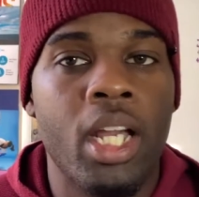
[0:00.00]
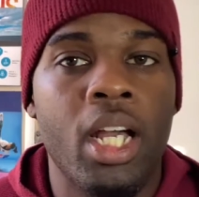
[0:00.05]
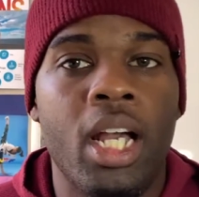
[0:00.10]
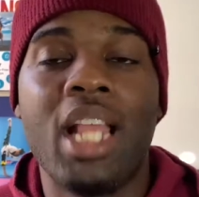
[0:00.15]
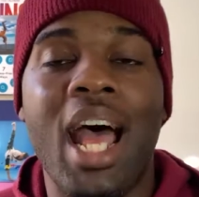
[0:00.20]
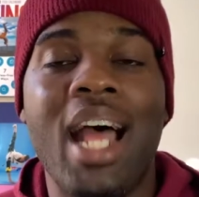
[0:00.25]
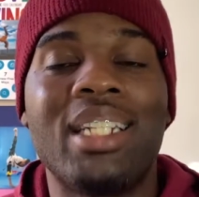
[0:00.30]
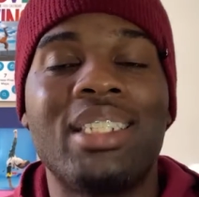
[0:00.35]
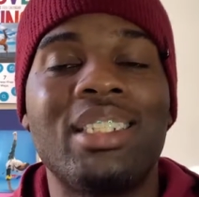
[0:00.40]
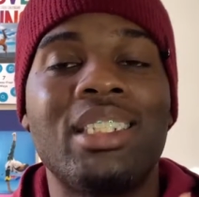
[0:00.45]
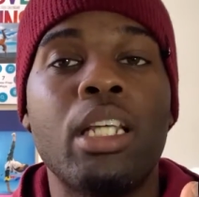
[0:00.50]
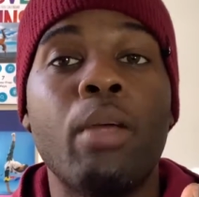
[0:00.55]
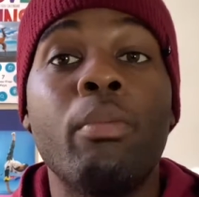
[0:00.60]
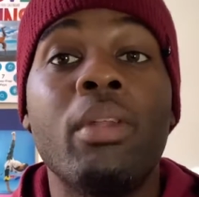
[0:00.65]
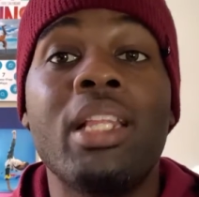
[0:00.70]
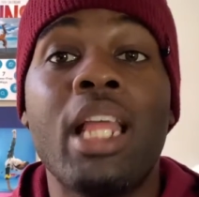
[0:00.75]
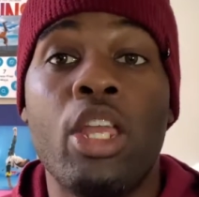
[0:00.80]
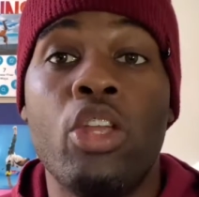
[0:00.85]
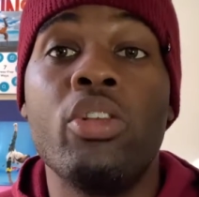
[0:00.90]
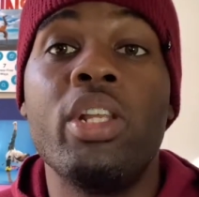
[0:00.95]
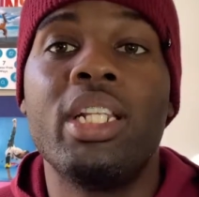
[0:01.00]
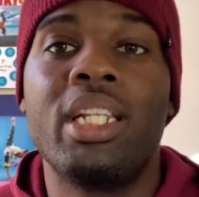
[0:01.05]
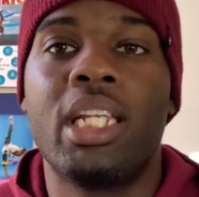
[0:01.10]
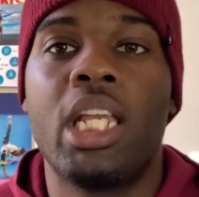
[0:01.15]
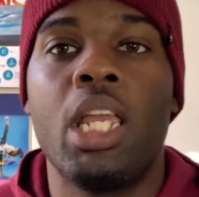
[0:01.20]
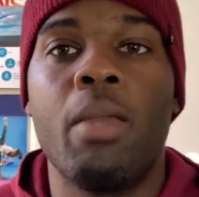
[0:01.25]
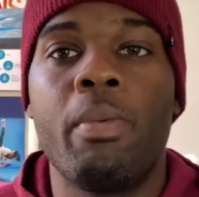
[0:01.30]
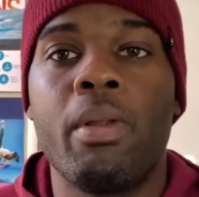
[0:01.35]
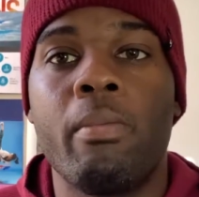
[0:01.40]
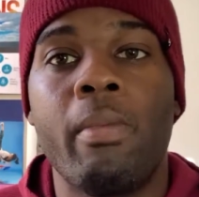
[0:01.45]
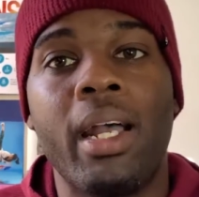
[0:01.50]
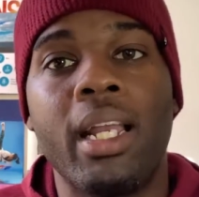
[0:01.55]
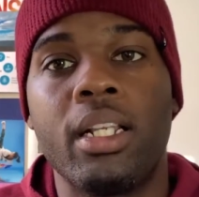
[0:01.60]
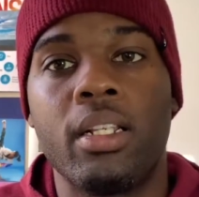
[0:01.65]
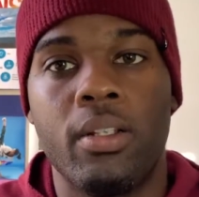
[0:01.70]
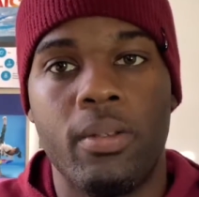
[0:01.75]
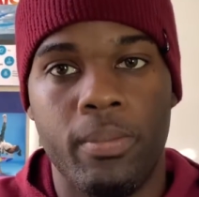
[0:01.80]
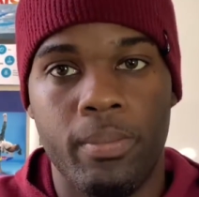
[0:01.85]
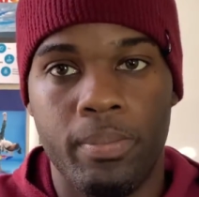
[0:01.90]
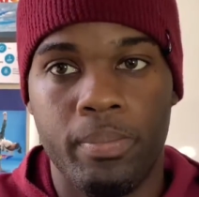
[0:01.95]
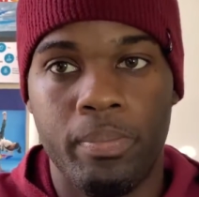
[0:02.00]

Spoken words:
That's something that you need to keep in mind.